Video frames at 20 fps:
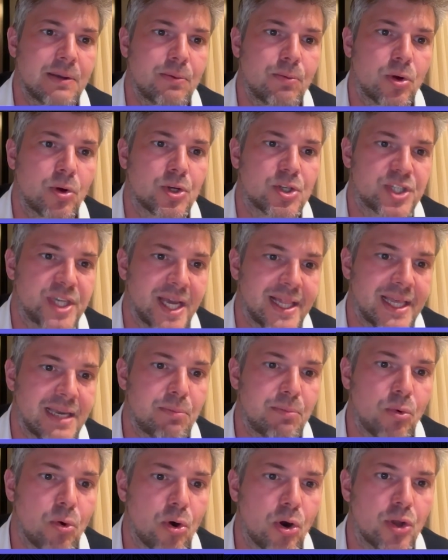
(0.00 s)
we're scaling
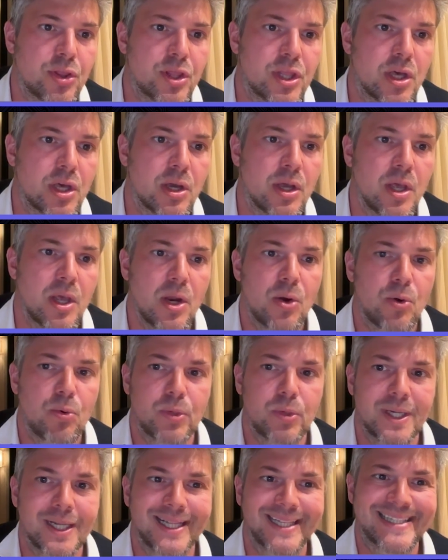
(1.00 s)
more on the
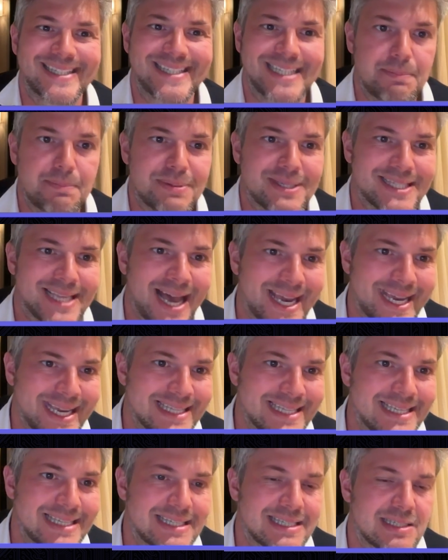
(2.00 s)
real deep
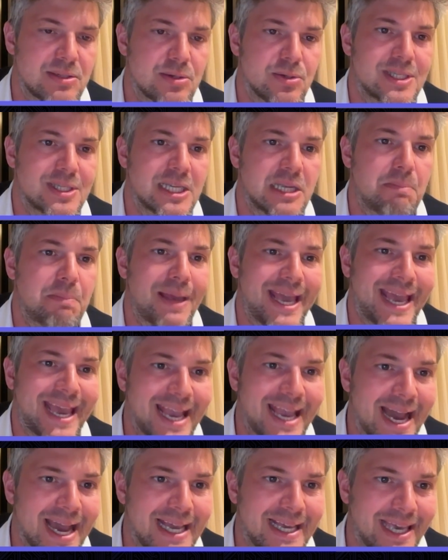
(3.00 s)
science, so deep
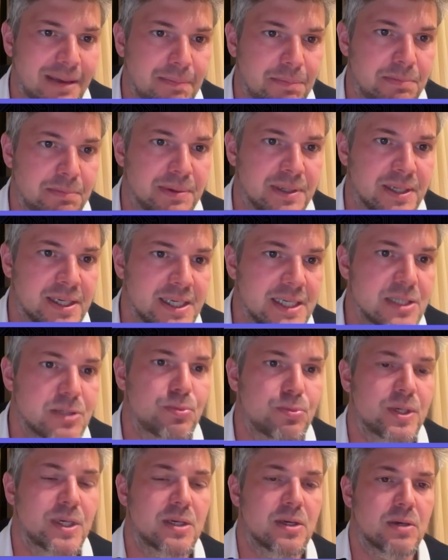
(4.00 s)
AI capabilities
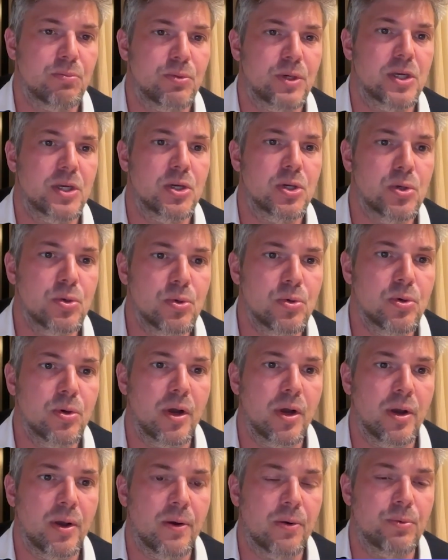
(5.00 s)
with new
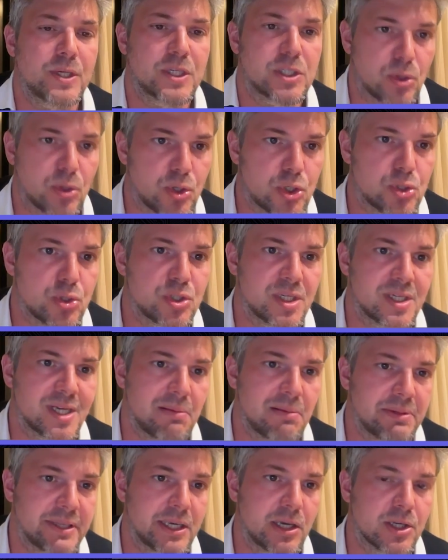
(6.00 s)
researchers
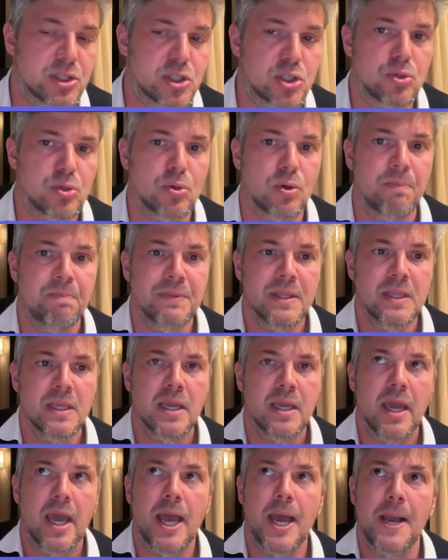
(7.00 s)
enabling us to
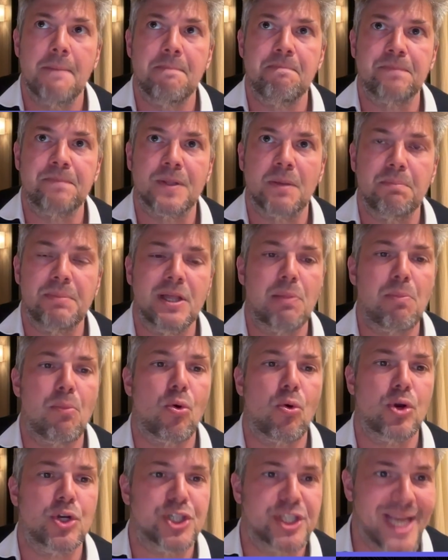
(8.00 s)
build
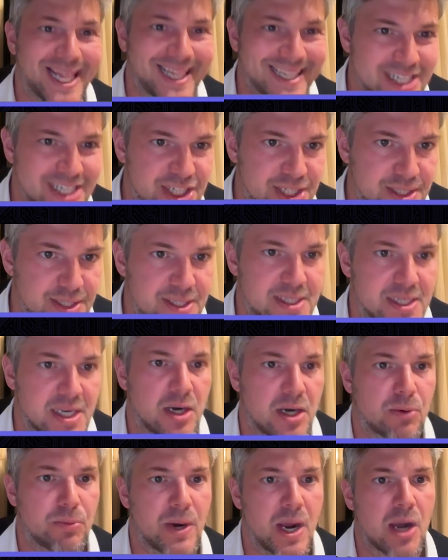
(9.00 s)
more intelligence
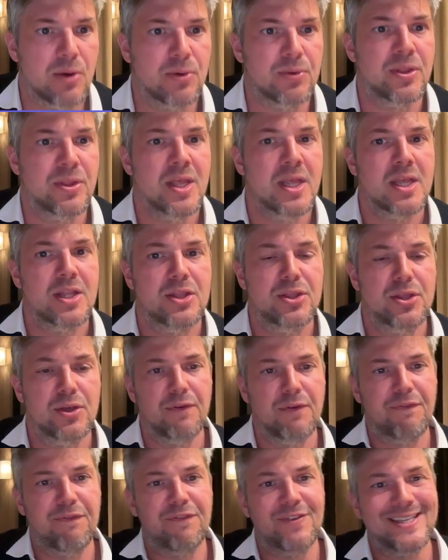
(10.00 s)
around
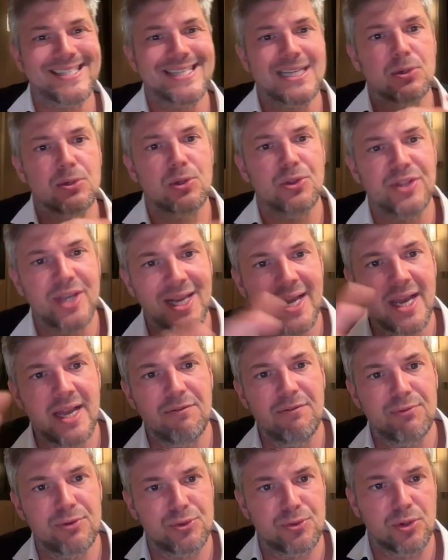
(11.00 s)
the physical data
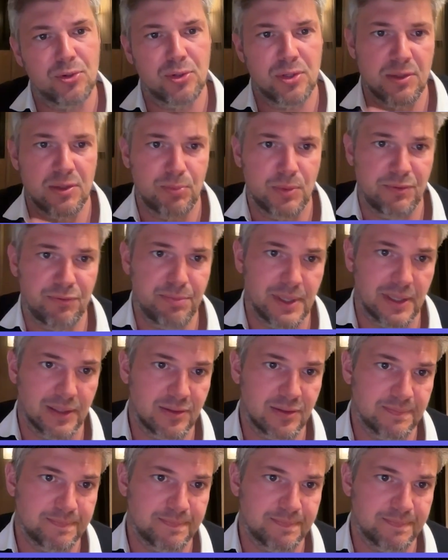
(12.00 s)
infrastructure that we've built.